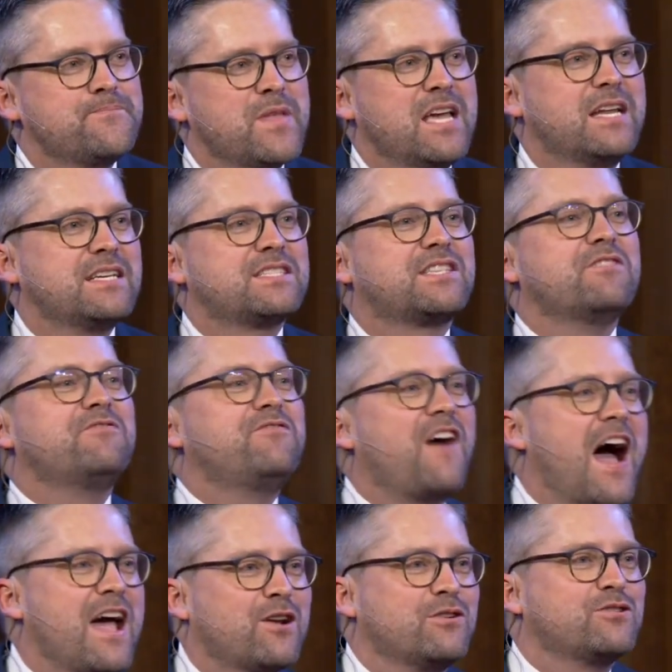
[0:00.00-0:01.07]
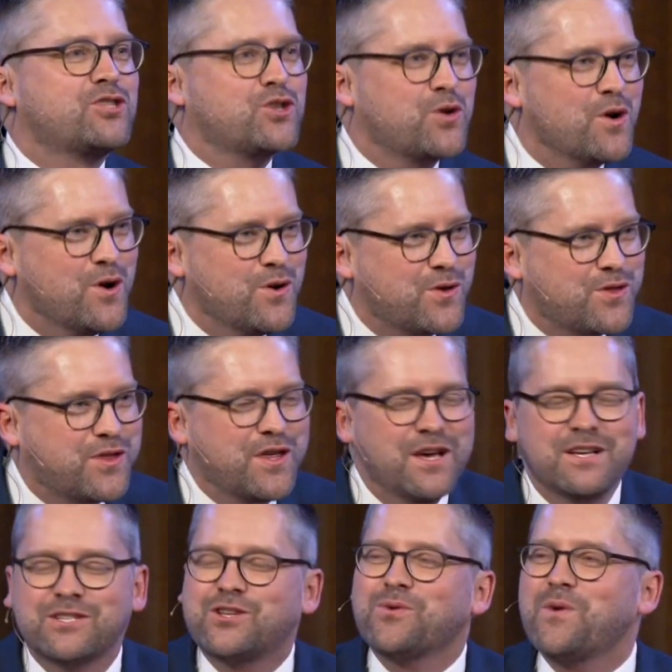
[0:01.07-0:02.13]
It is the vital truth
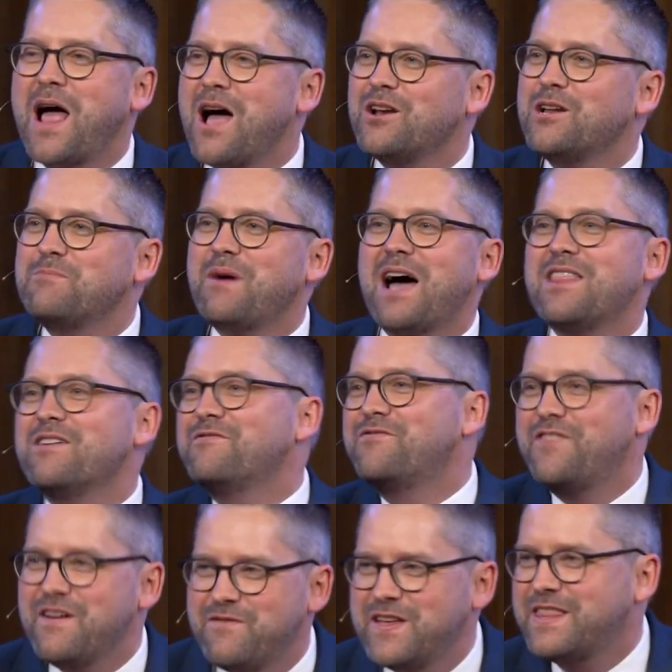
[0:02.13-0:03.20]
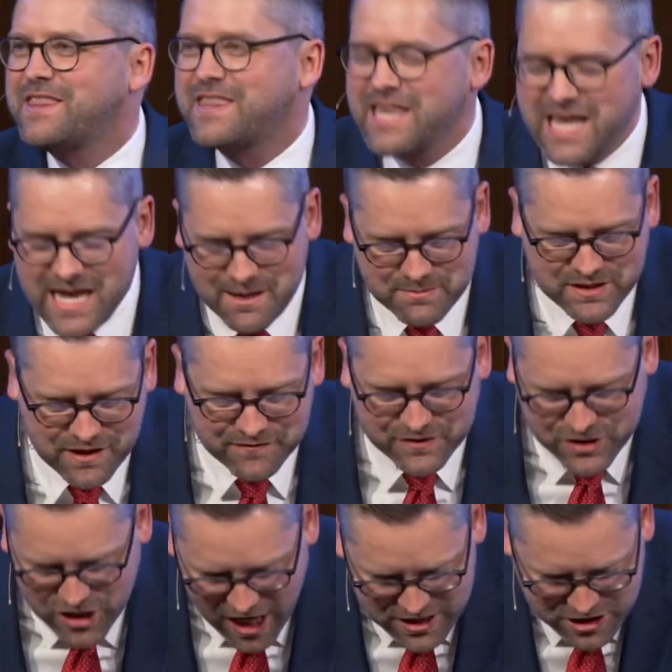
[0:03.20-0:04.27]
surrounded by the vivid themes of
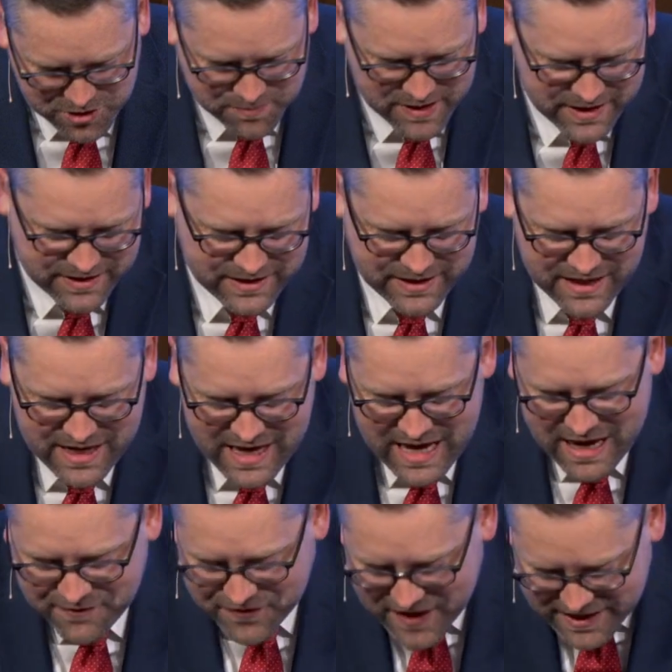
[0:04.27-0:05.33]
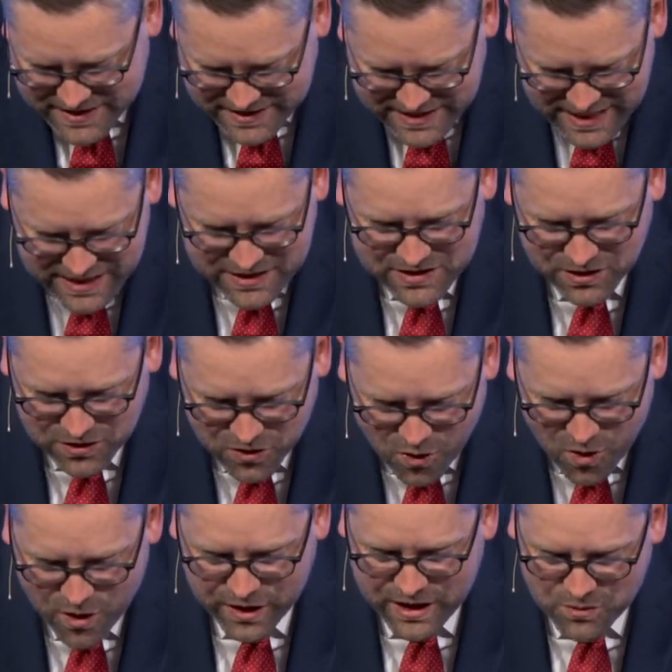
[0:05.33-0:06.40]
judgment. If they seek the
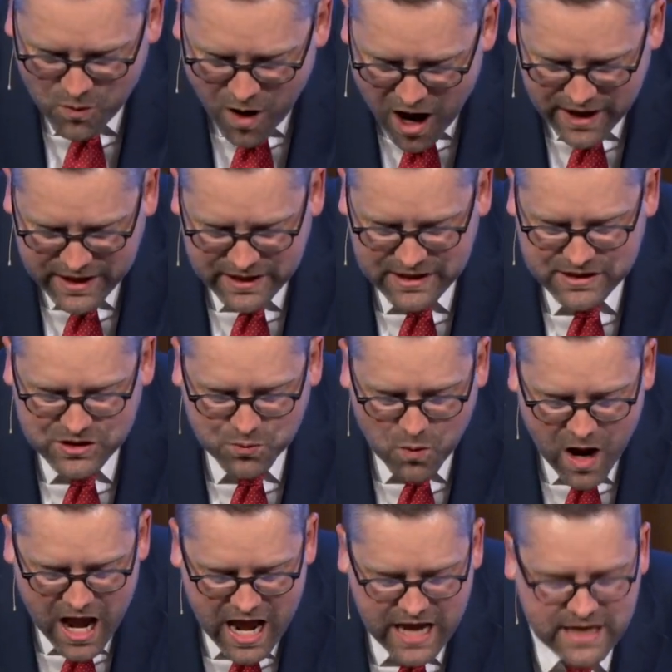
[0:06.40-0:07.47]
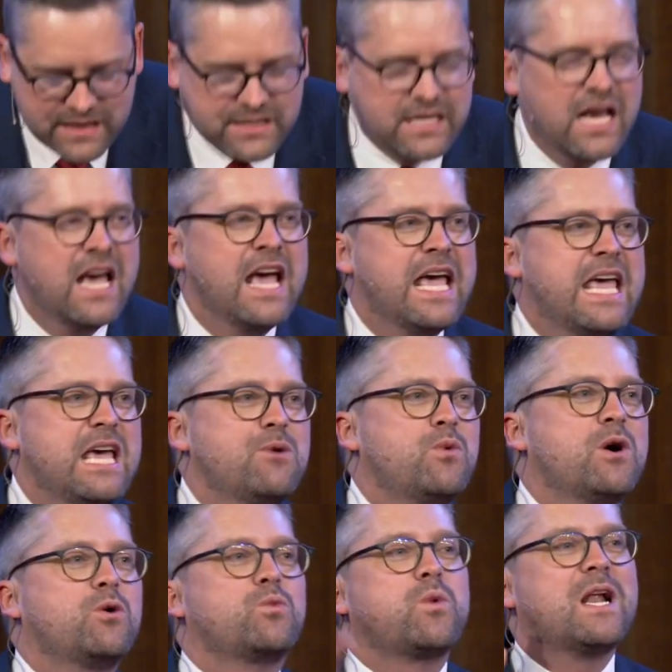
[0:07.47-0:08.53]
Lord and walk in his ways, he
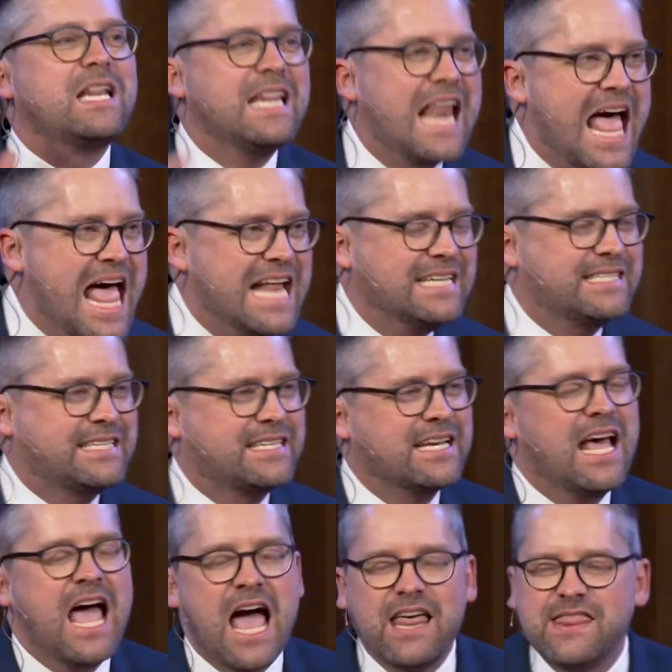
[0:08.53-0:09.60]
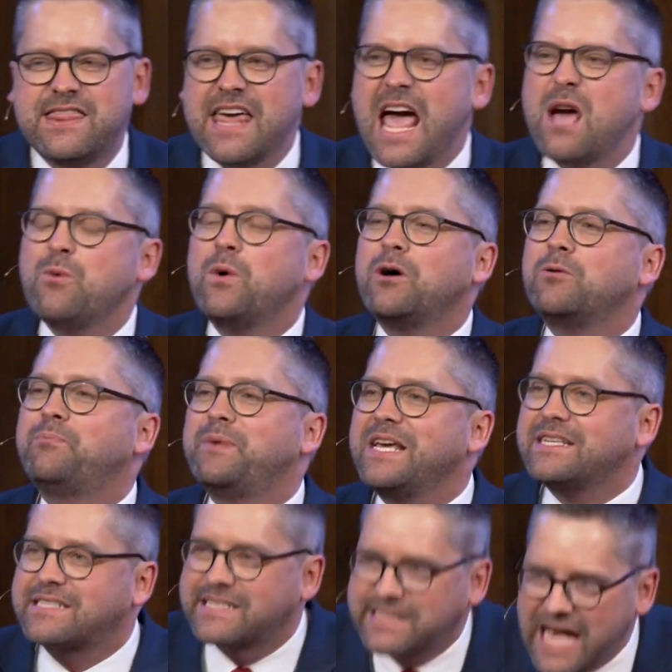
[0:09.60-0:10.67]
will relent and they will be
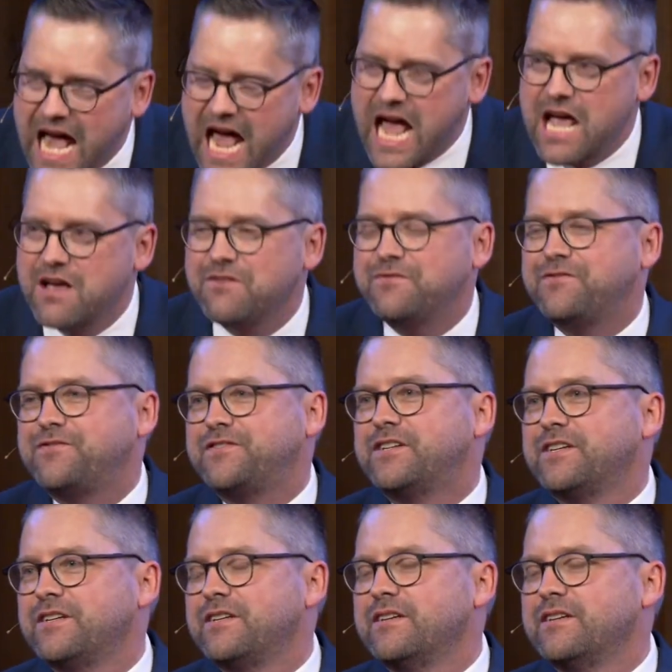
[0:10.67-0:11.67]
saved.